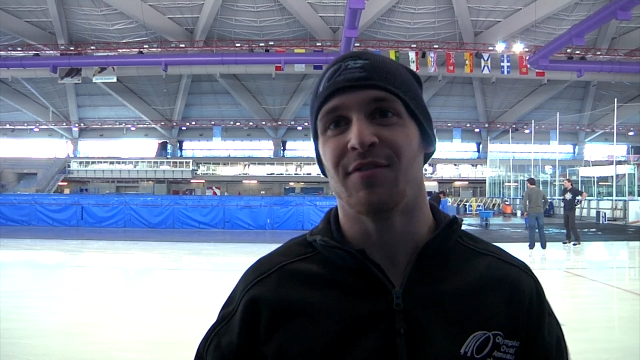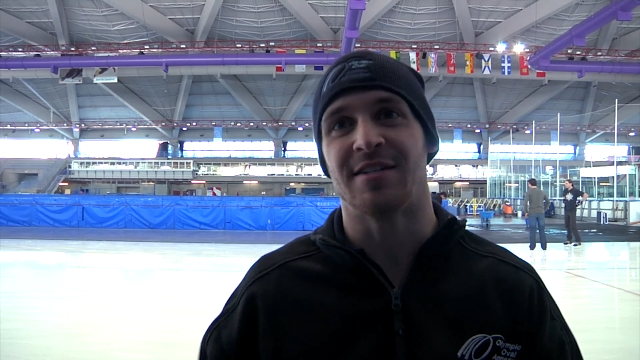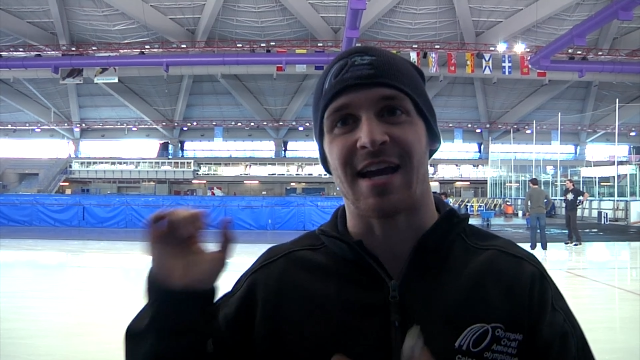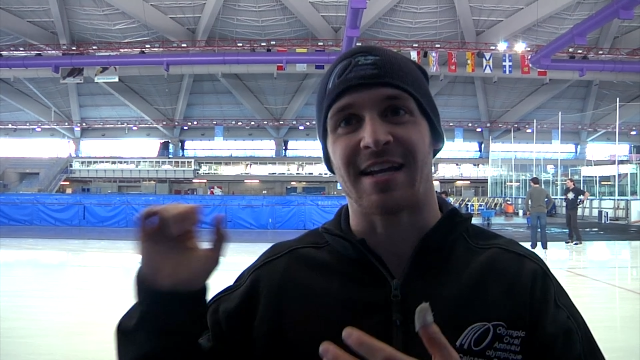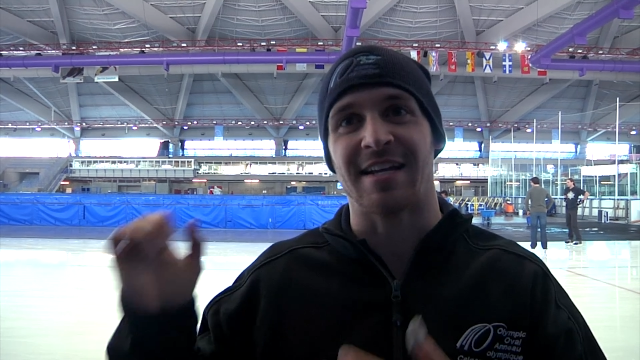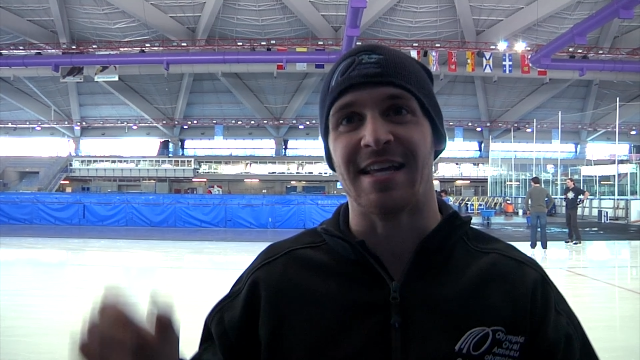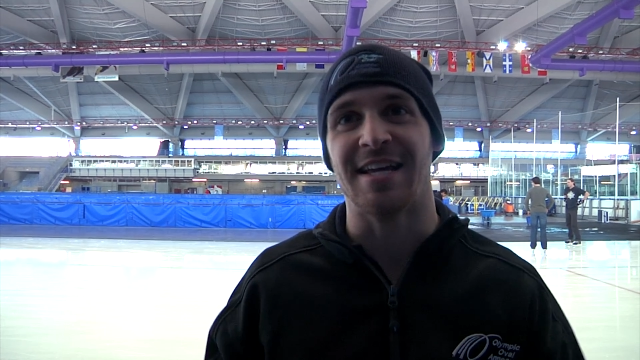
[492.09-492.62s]
of a
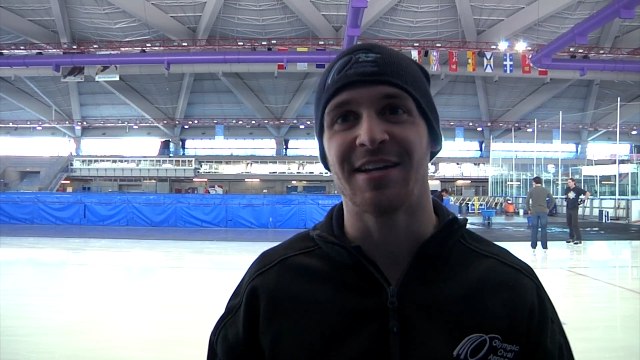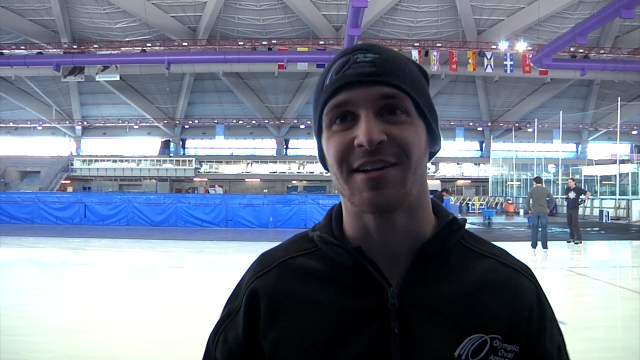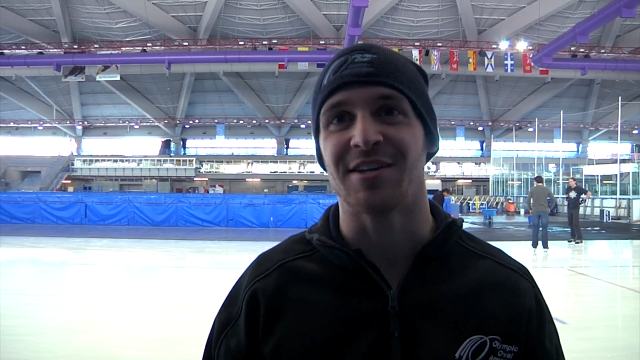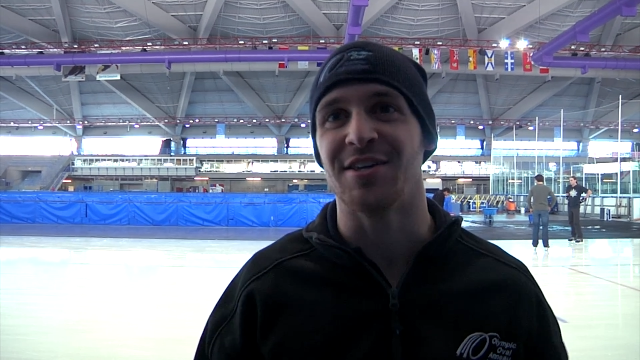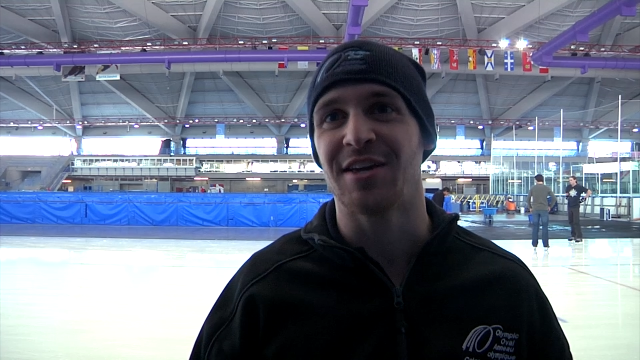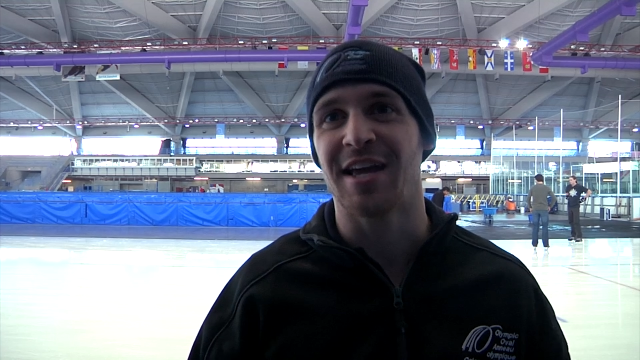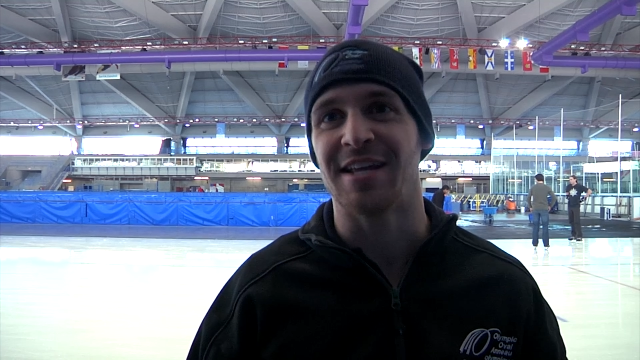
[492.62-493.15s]
technique.
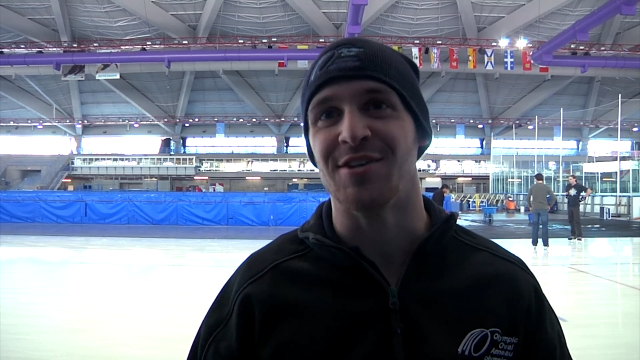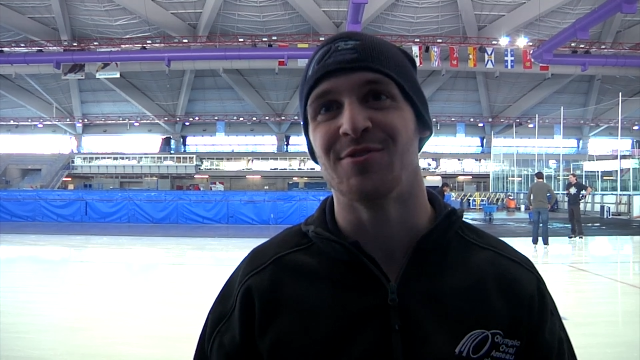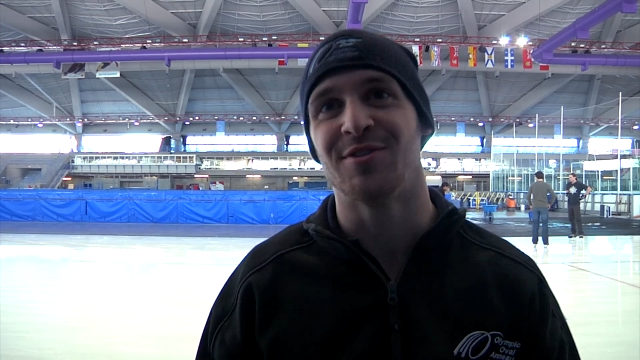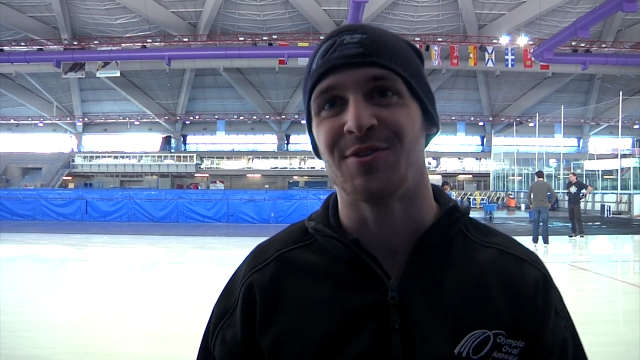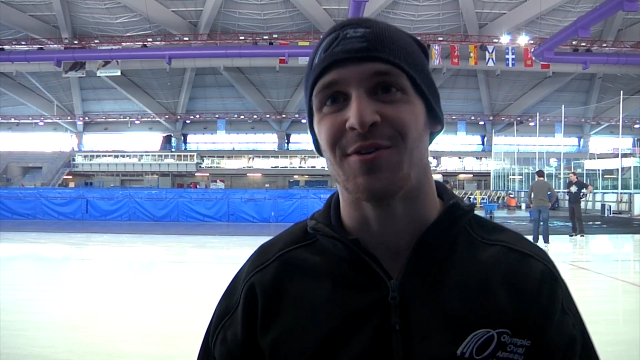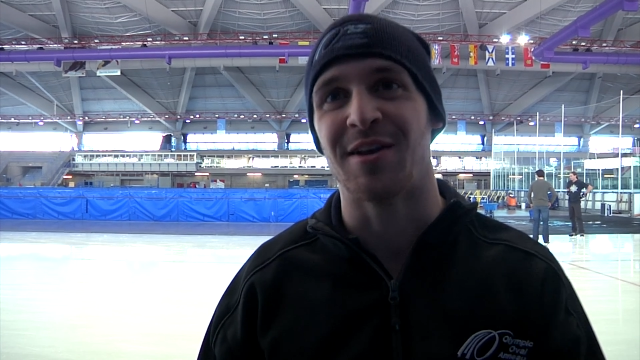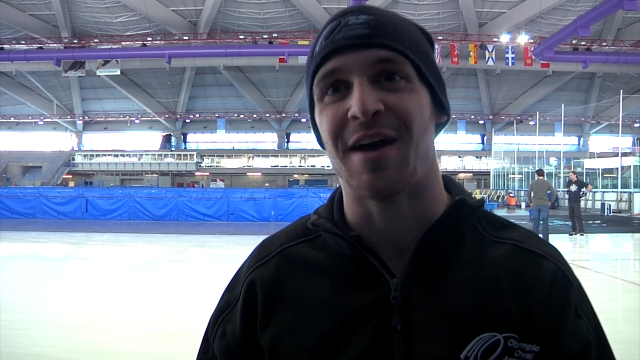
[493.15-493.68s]
You get
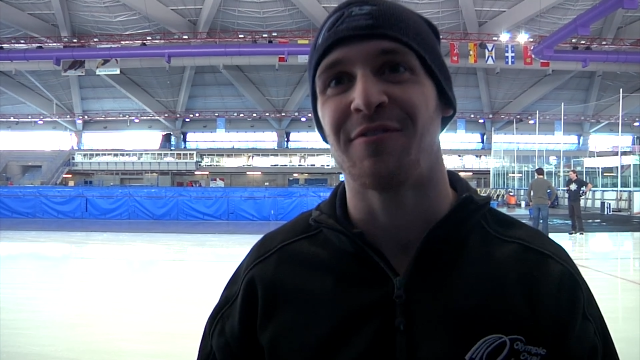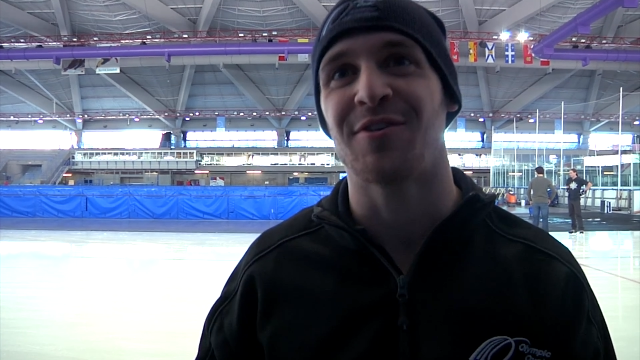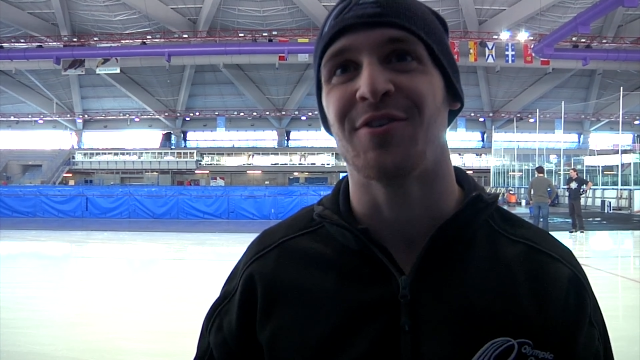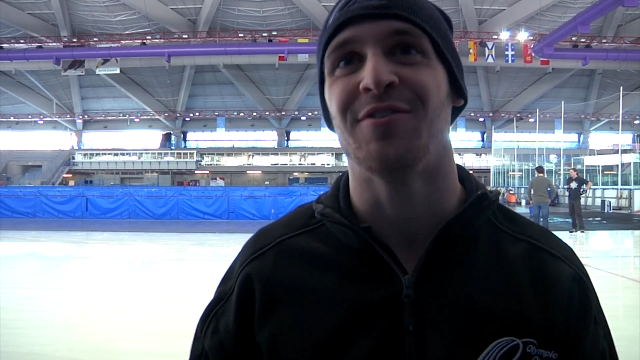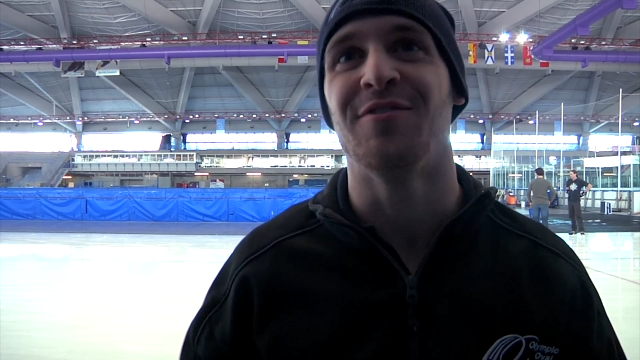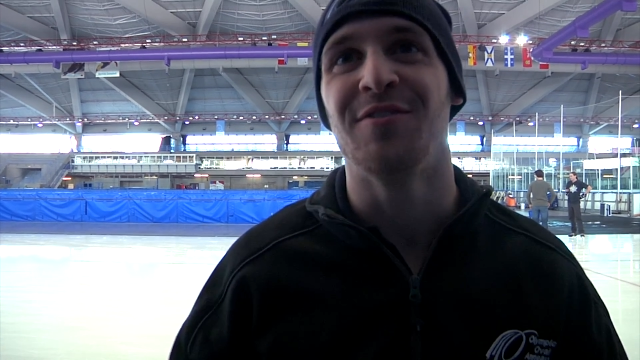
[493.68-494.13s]
used to it after